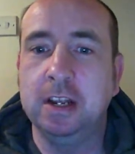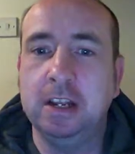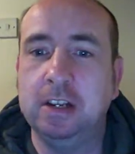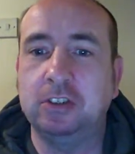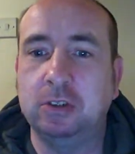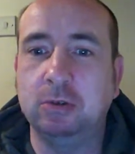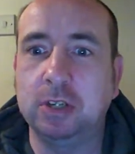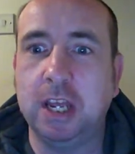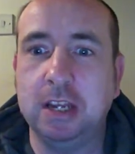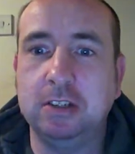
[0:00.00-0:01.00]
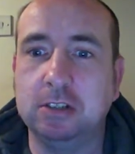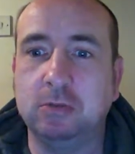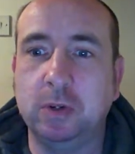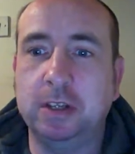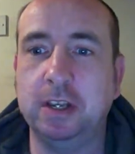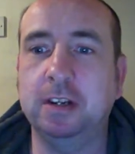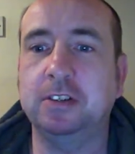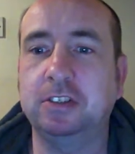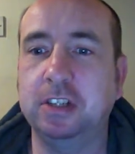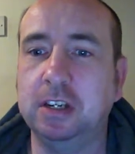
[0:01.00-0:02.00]
is located within a
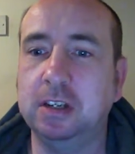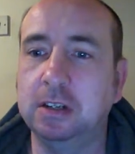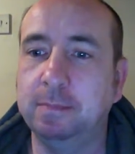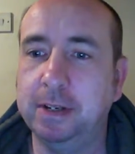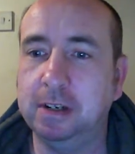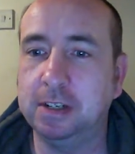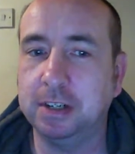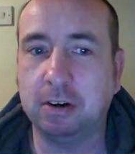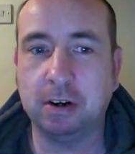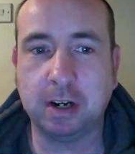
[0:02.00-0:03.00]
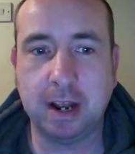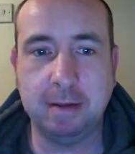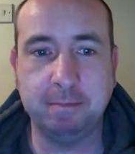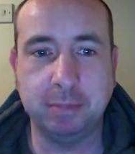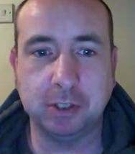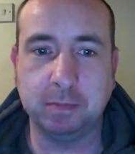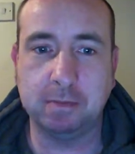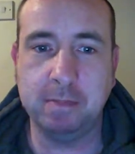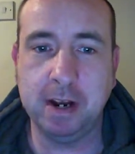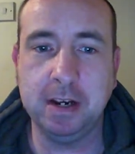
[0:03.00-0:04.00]
single building or campus,
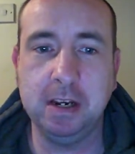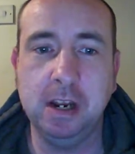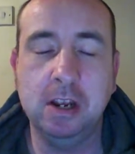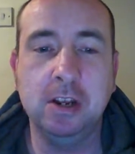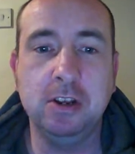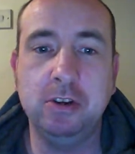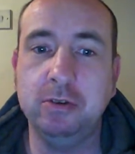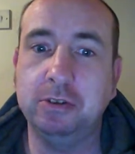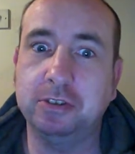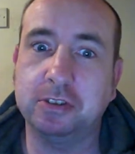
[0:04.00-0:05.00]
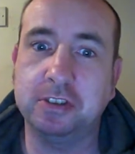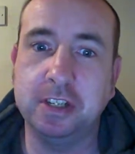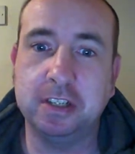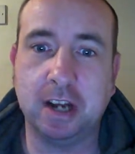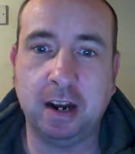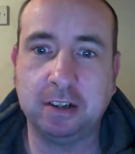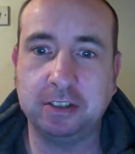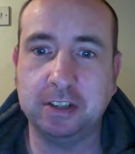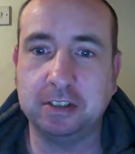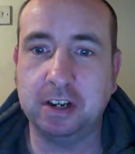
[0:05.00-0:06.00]
but many users need to
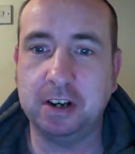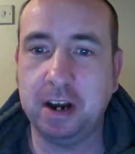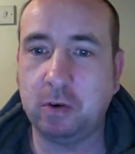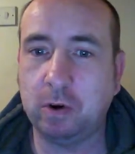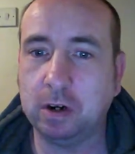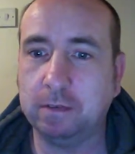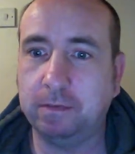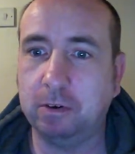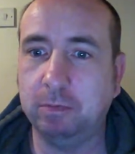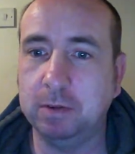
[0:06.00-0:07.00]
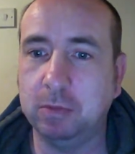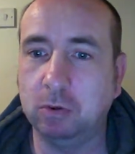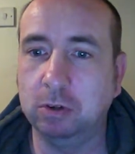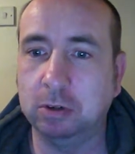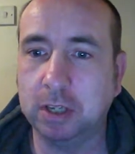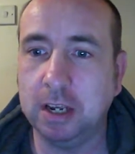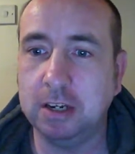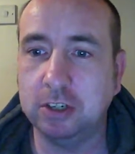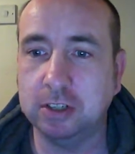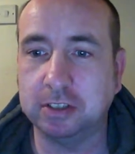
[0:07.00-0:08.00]
access the network from remote
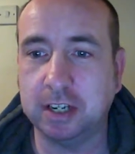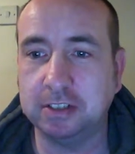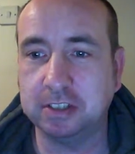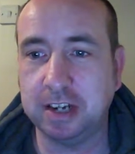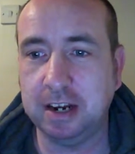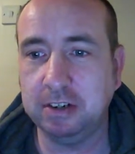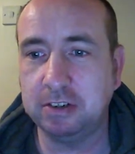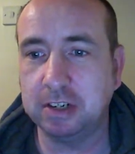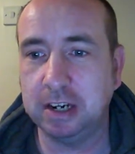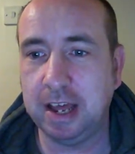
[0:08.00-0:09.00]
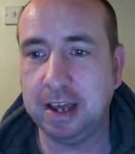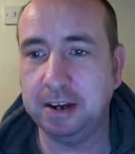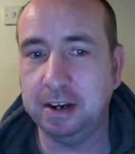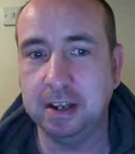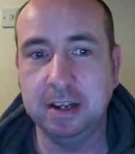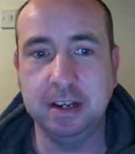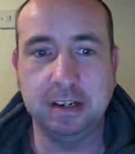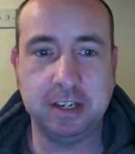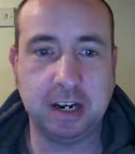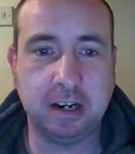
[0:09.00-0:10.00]
locations, and standard LAN
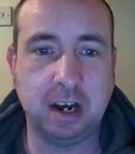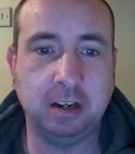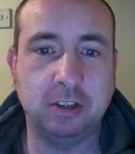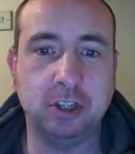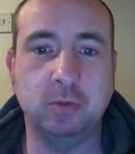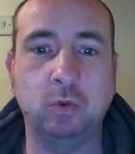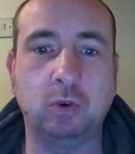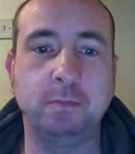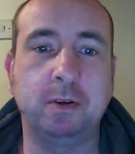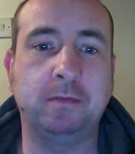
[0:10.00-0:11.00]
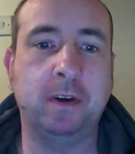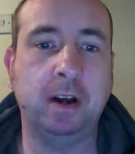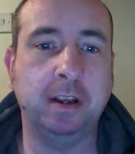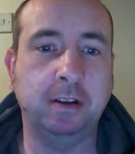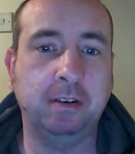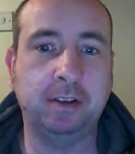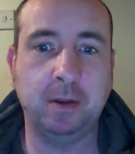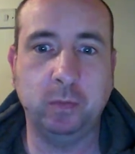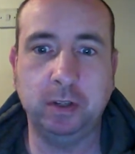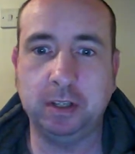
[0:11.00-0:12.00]
technology won't provide
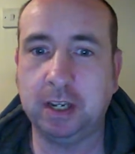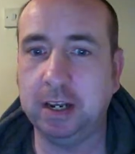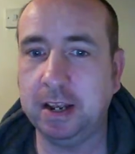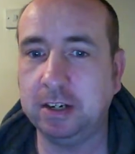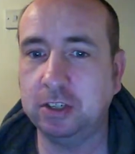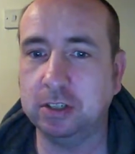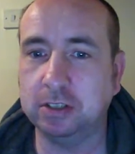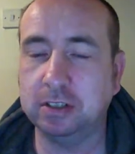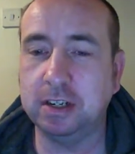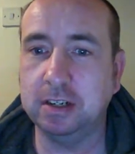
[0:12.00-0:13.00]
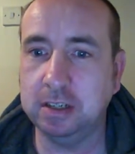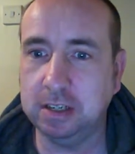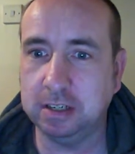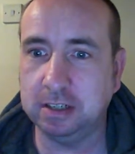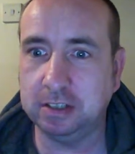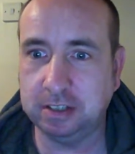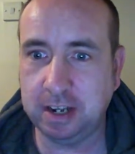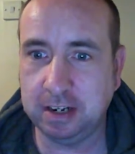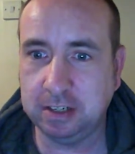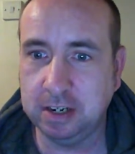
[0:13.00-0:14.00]
them with the connections they need.
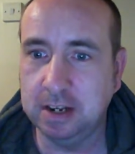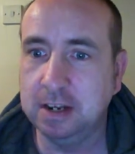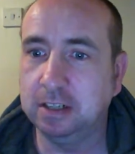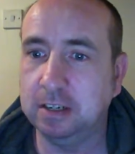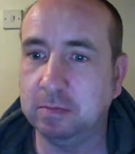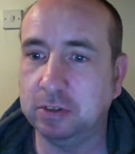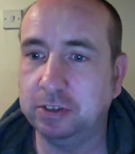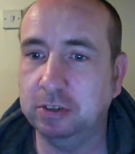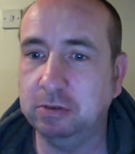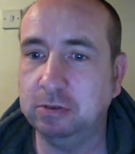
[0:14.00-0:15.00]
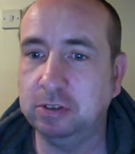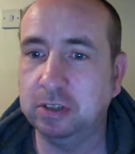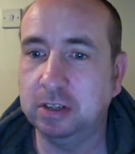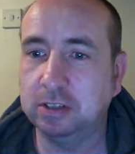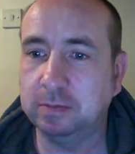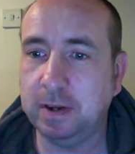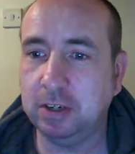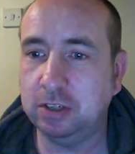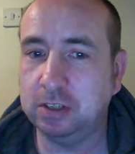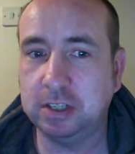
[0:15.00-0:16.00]
Instead, they must use
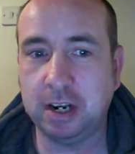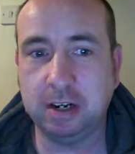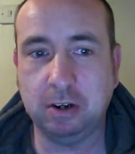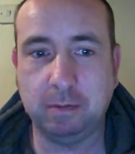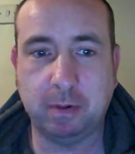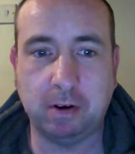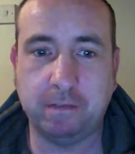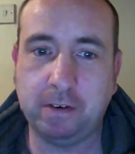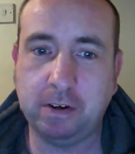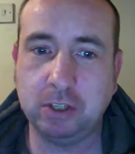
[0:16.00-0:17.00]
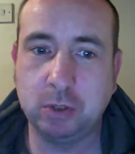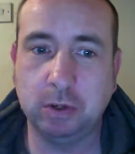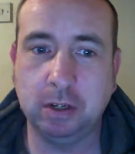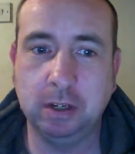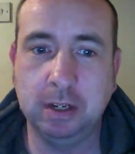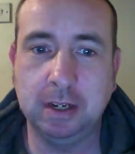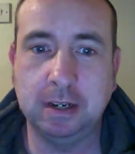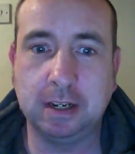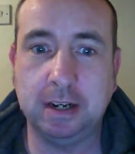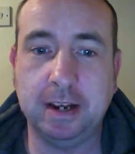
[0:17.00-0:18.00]
special dial-up or virtual
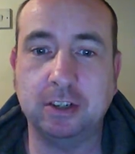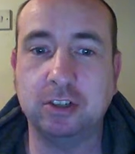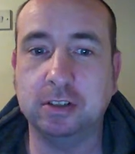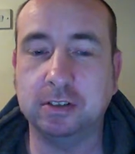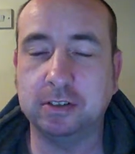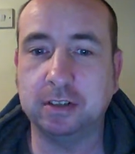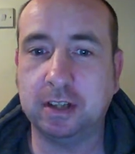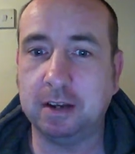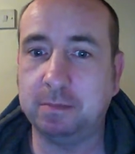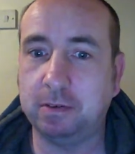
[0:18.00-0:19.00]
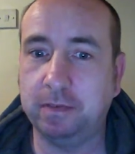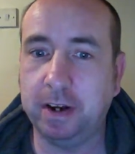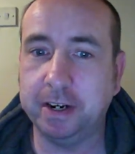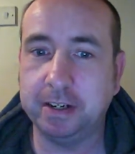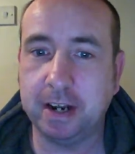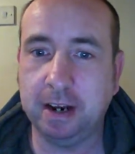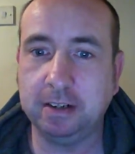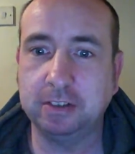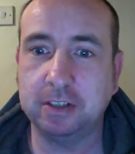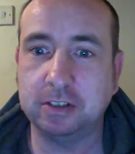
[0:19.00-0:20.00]
connections that provide
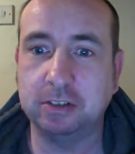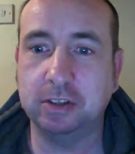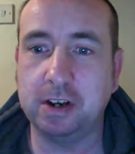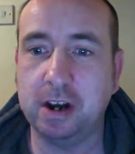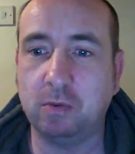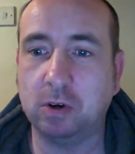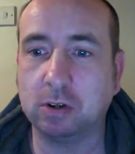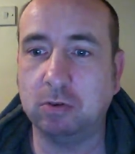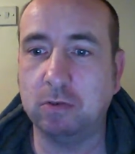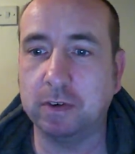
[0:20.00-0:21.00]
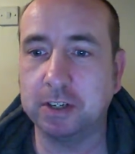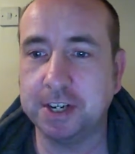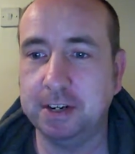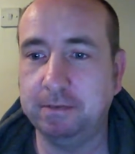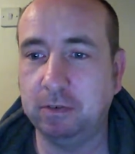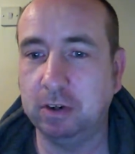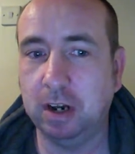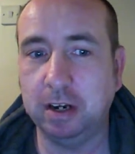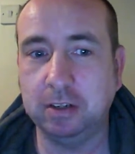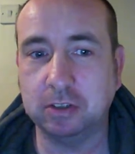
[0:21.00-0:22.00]
access to the network over telephone
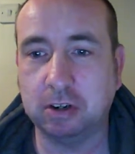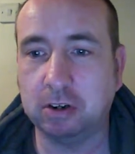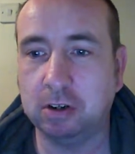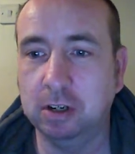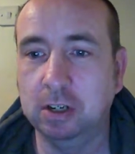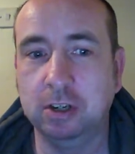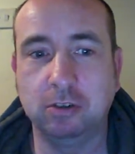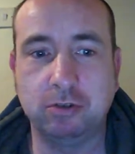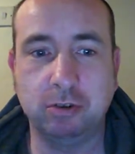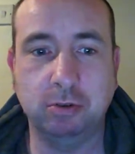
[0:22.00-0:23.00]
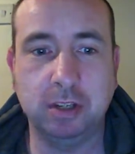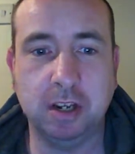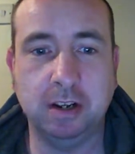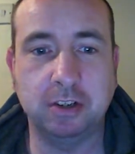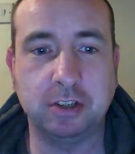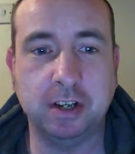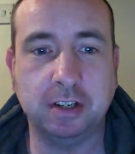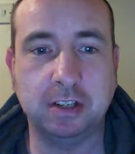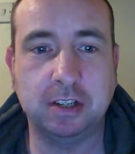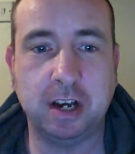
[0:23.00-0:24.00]
lines or through the
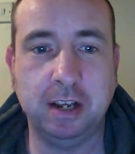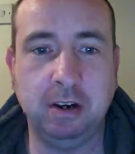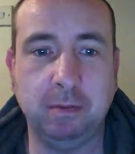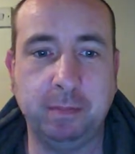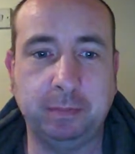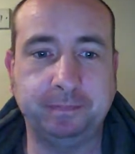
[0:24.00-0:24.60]
internet. Dial-up